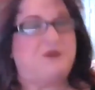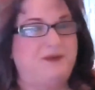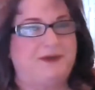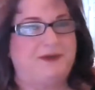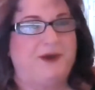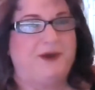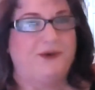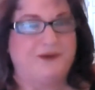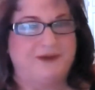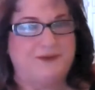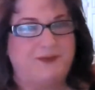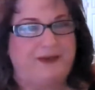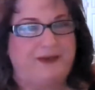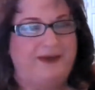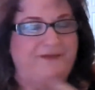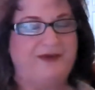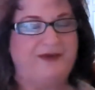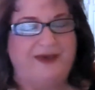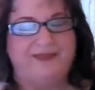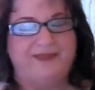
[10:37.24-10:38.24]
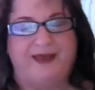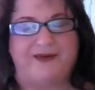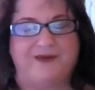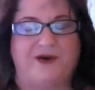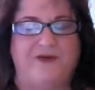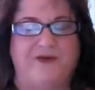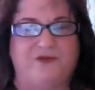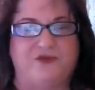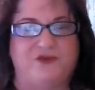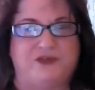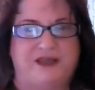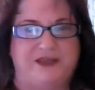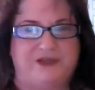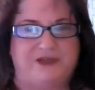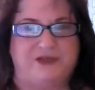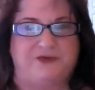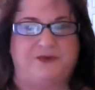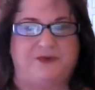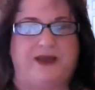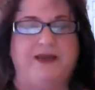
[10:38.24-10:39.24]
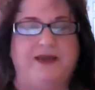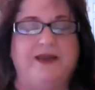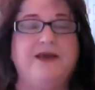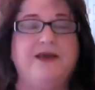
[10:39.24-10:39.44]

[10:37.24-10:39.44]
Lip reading: would know, because we have had that conversation, right?